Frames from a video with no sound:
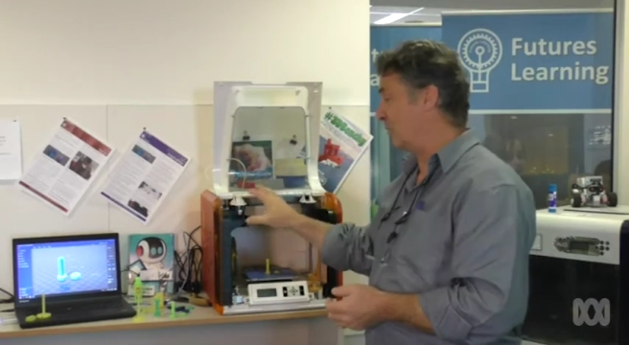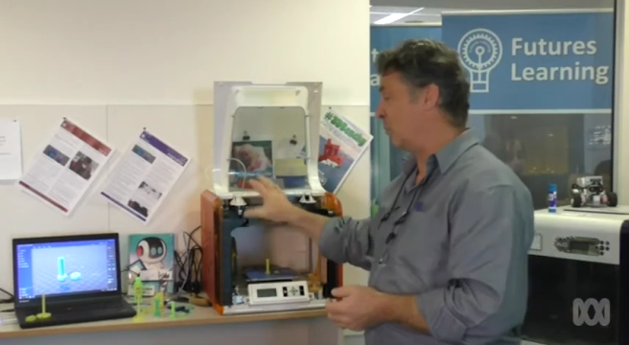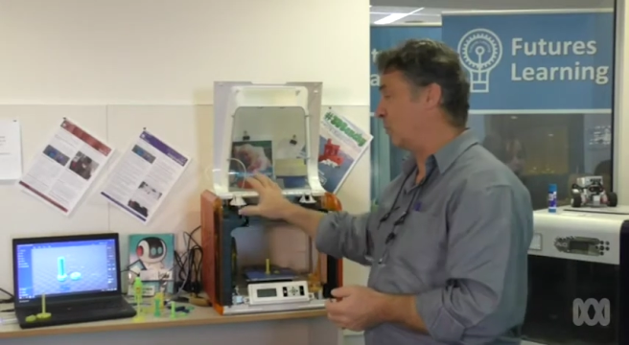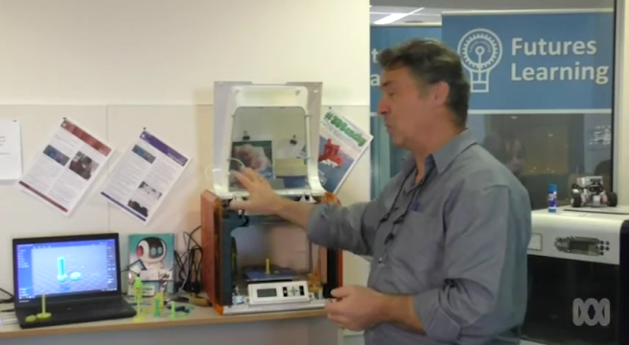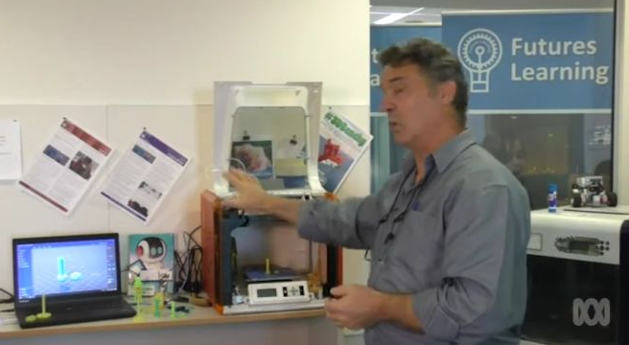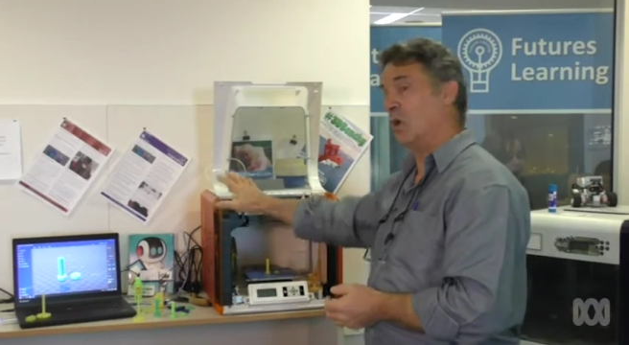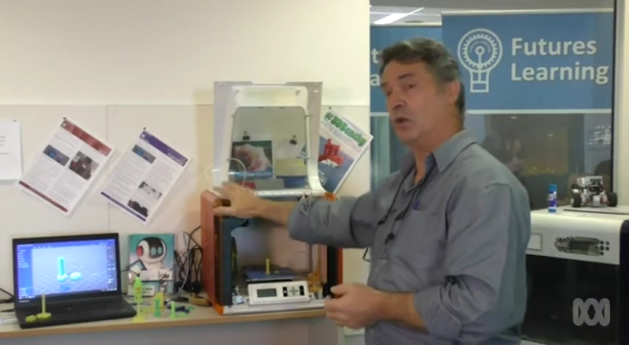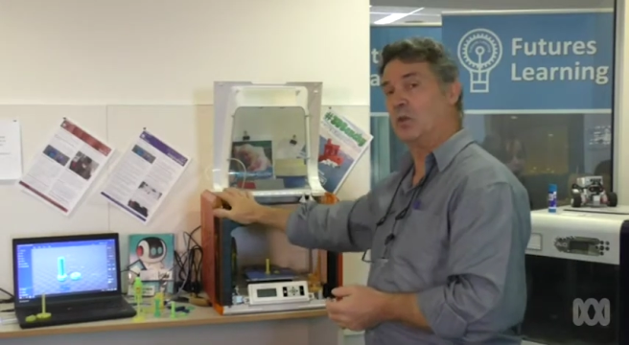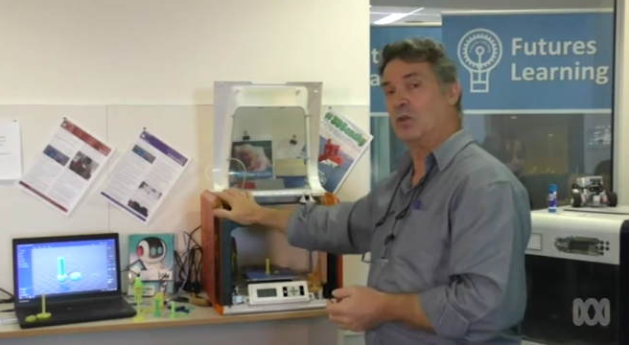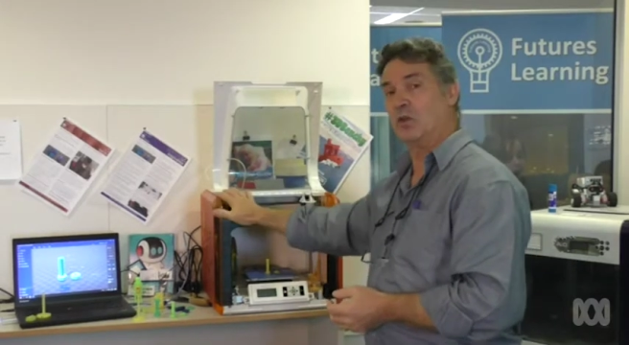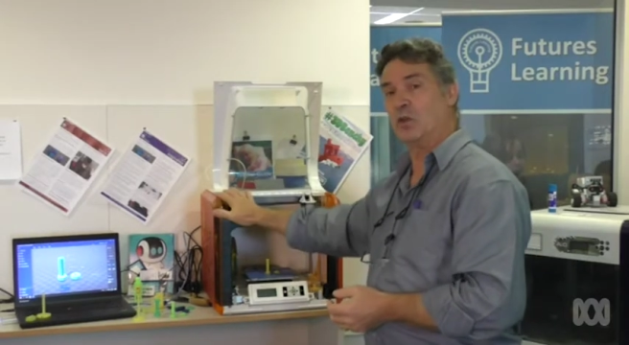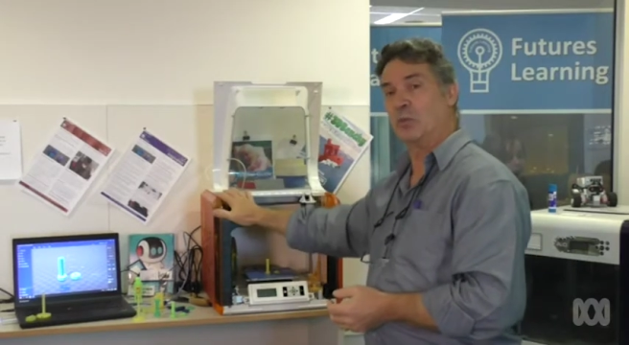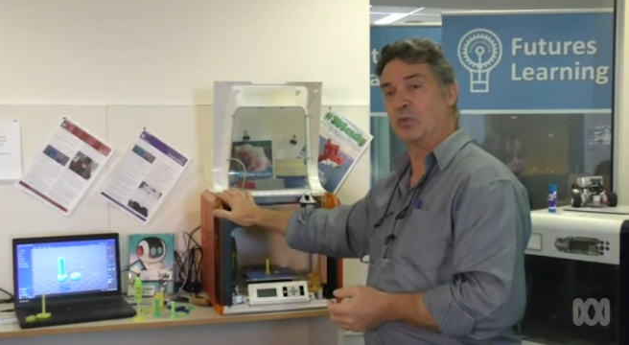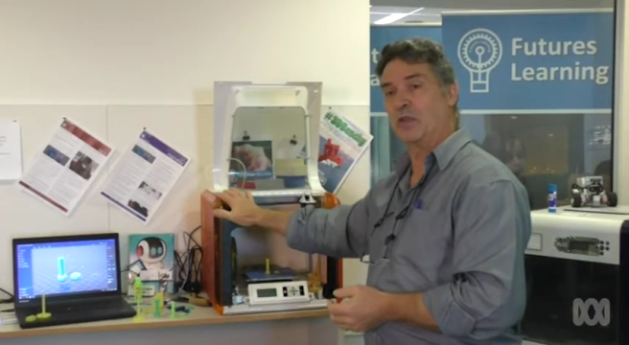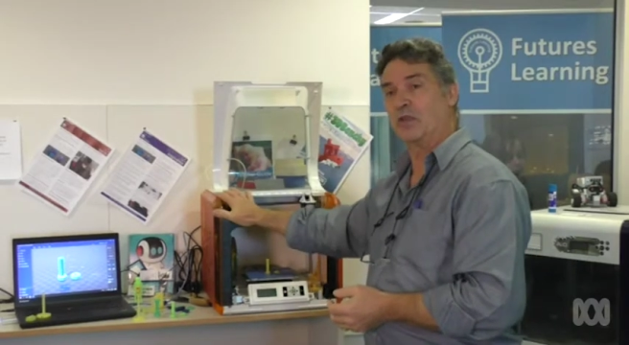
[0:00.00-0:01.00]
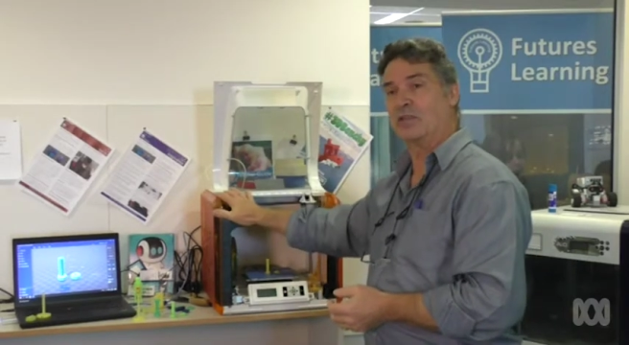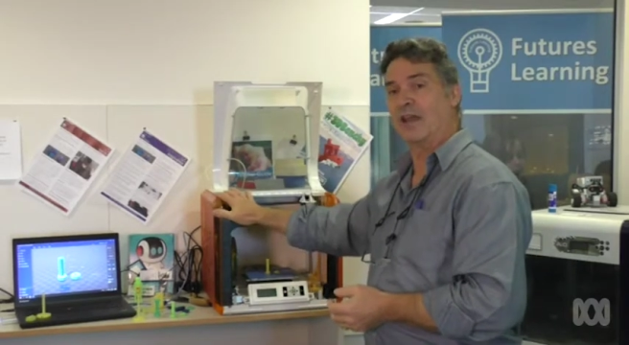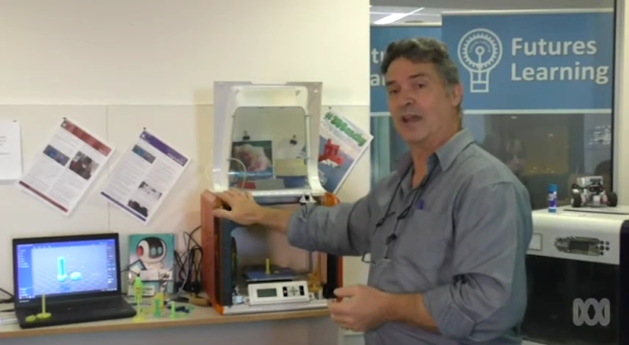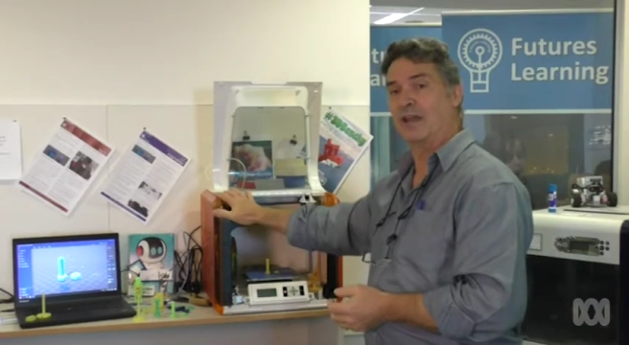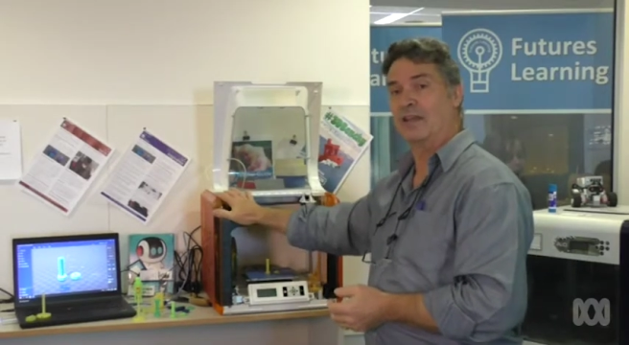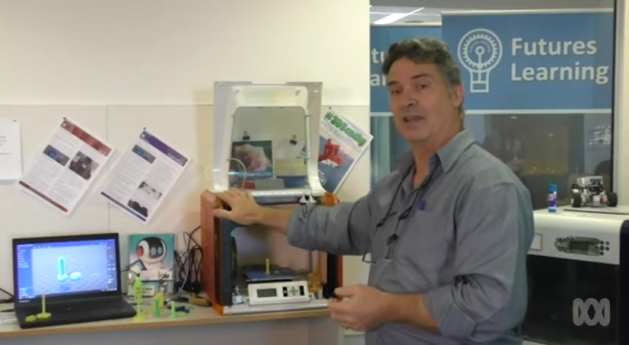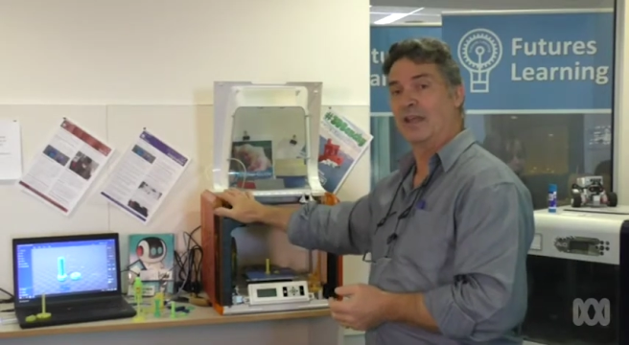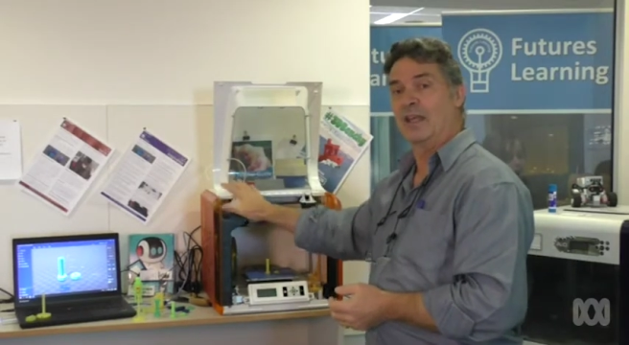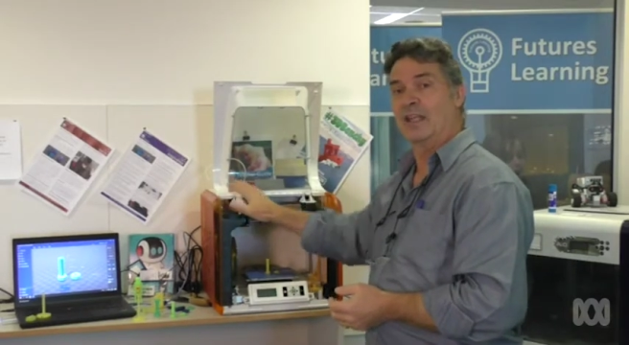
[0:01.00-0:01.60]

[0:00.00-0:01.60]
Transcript: that will work with your printer